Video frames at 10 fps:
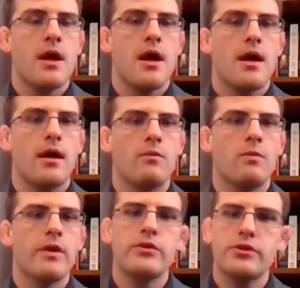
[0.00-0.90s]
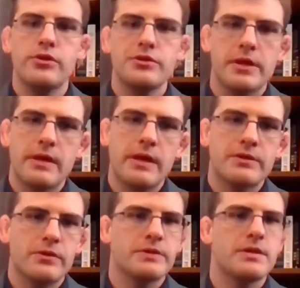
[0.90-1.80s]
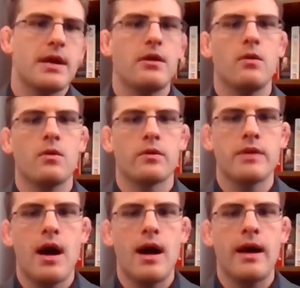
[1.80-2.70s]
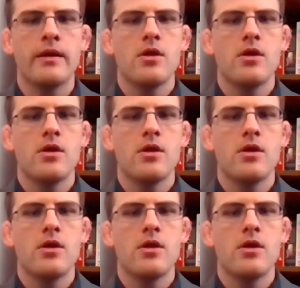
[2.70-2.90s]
uh, whether you're using dental intel or not,